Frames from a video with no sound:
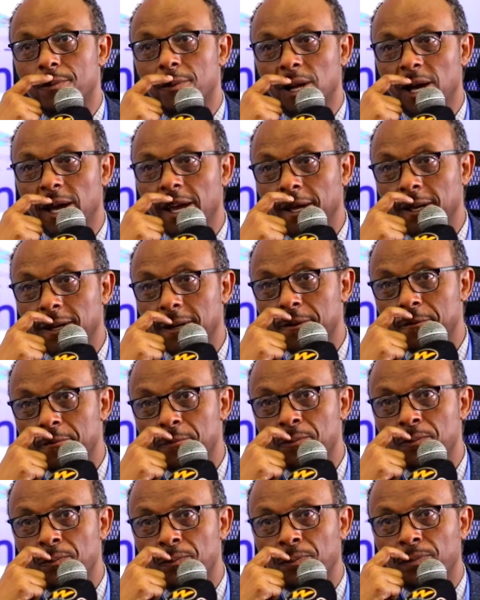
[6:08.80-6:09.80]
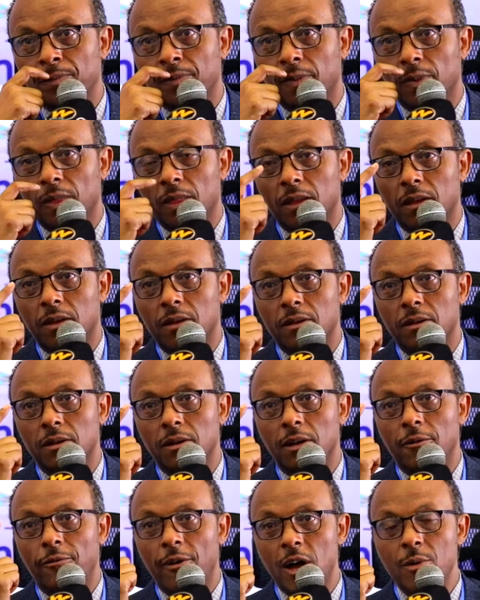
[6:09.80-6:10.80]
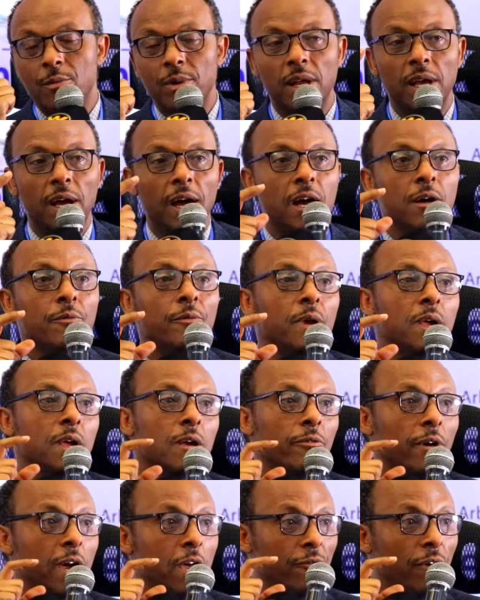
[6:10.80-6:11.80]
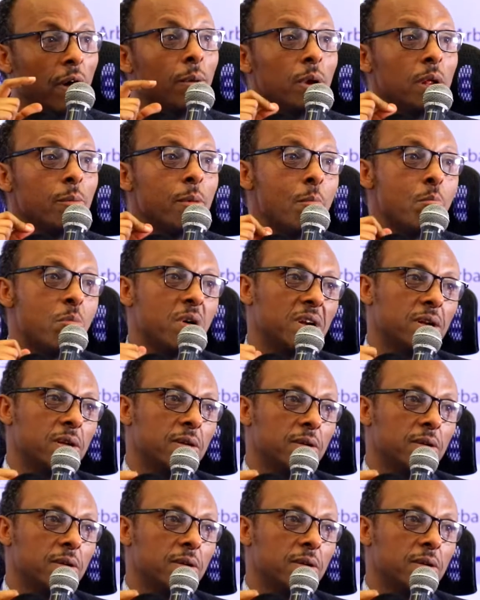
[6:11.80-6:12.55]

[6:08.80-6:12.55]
like a family having 5 family members,